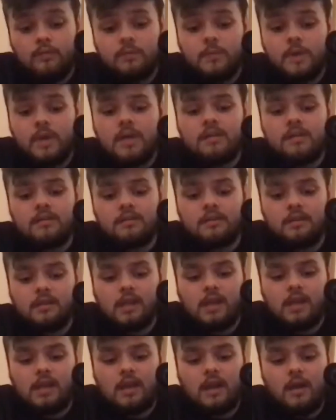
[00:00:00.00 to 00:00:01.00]
mad.
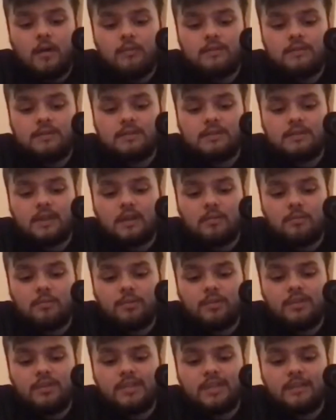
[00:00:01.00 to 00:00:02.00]
Like I would
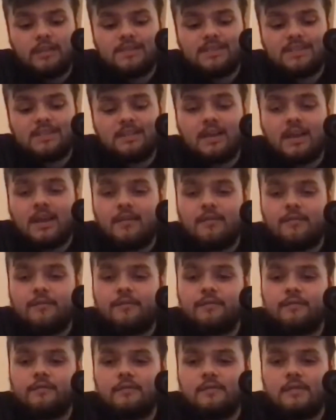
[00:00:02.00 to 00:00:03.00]
put it down to life.
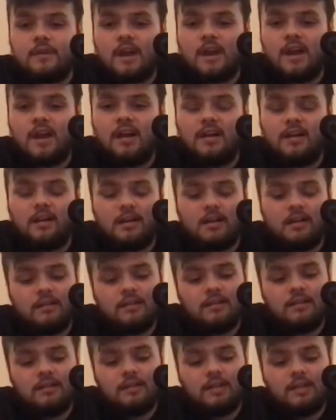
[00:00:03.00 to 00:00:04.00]

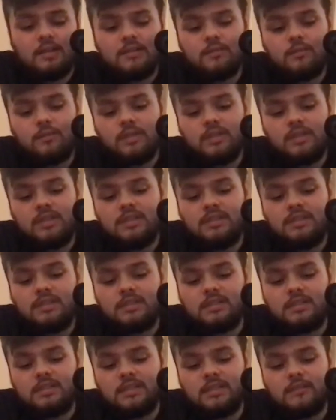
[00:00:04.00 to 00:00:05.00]
That's what it
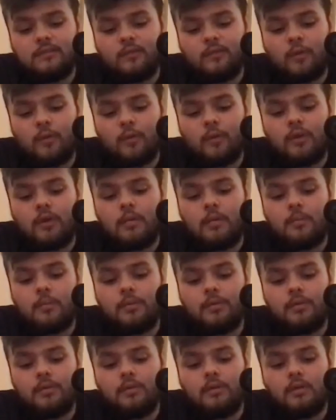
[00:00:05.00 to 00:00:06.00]
is. It's growing up
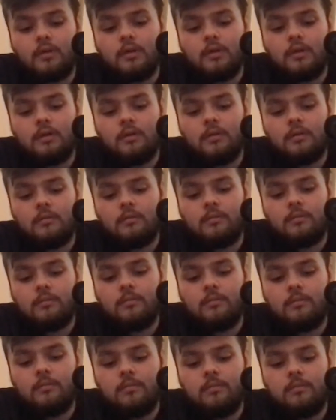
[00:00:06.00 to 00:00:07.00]
and
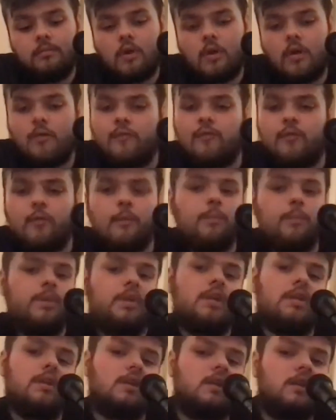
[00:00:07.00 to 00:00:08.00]
going from
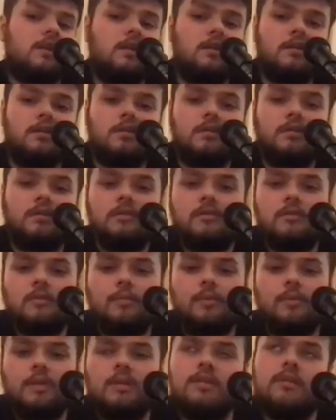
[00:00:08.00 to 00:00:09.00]
being a kid
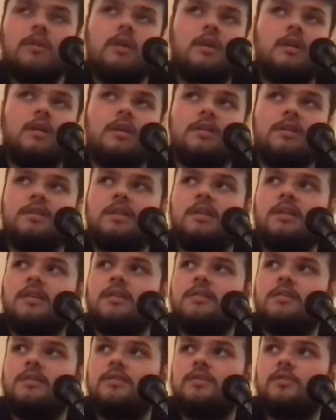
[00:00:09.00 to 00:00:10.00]
and being in earlier
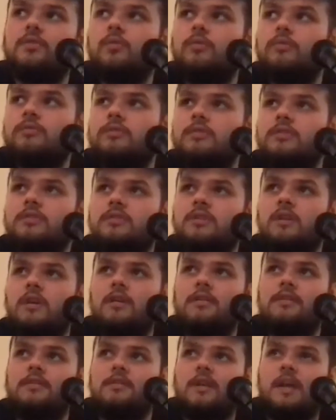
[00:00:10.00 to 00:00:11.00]
secondary school to
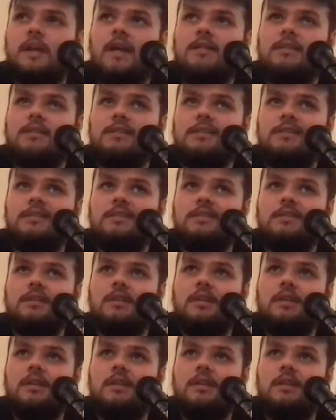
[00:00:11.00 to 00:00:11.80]
start to actually